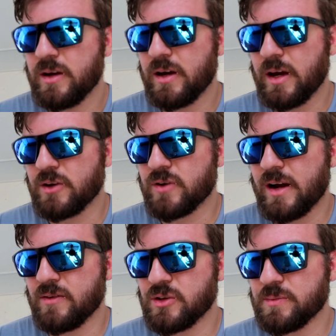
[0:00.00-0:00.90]
Uh,
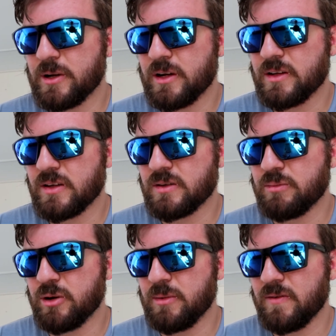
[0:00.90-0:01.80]
drivers, but it doesn't
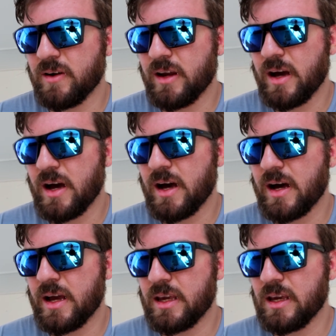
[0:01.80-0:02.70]
put me very
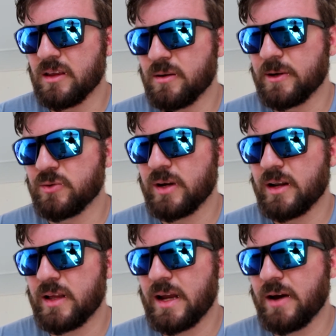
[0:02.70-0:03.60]
high either because we got a lot of